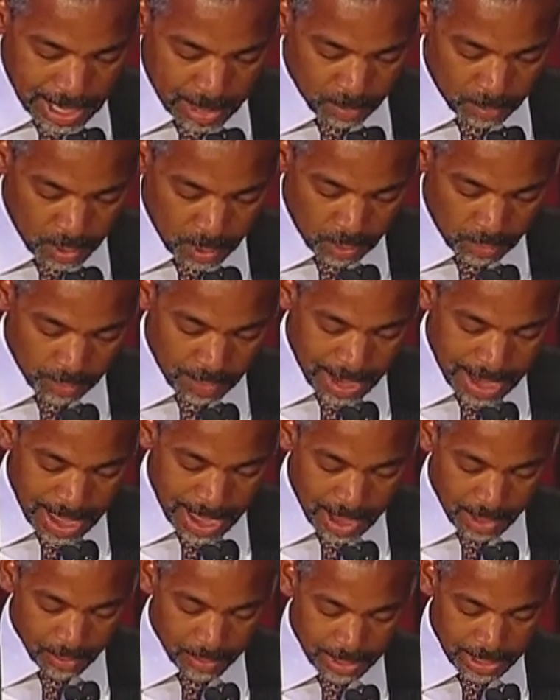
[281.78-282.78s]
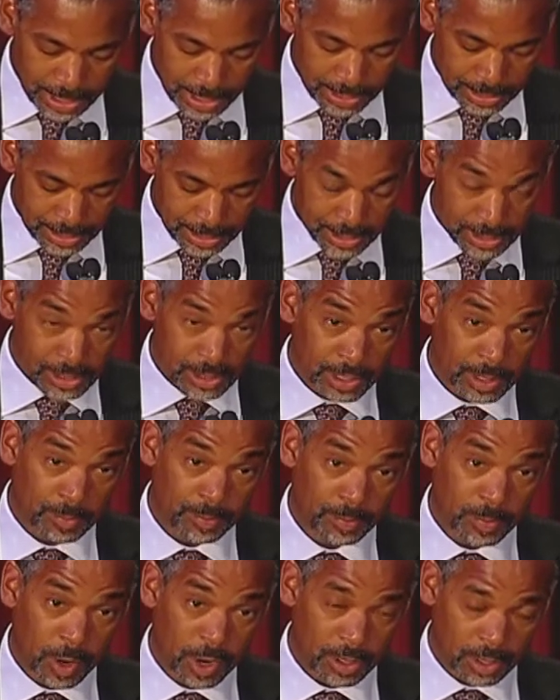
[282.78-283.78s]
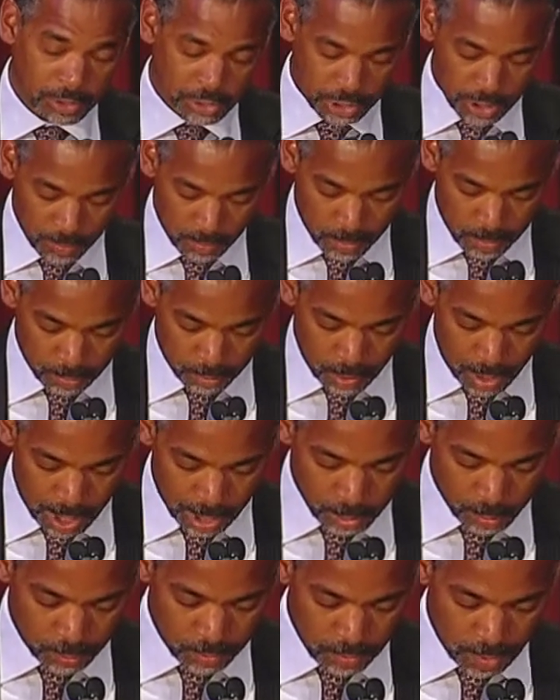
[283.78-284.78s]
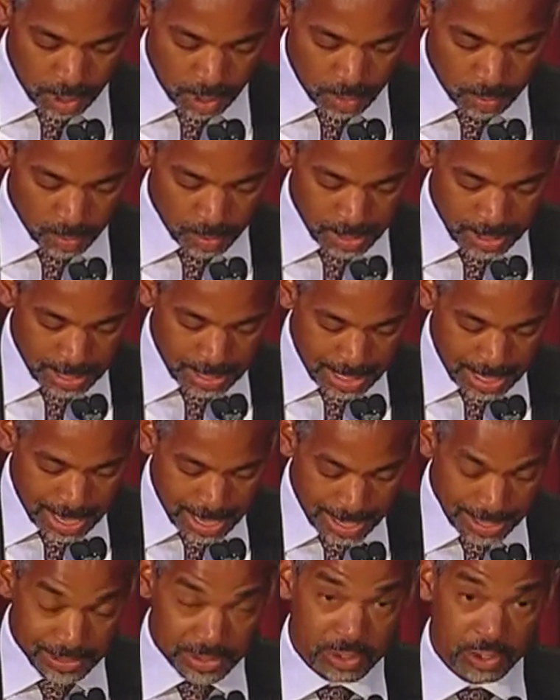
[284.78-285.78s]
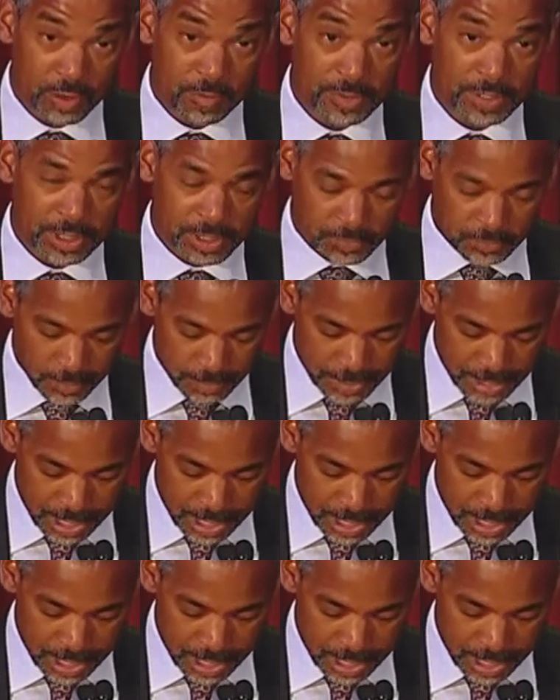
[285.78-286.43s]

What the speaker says: broke ground and is a partnership with Bronx Pro and Services for the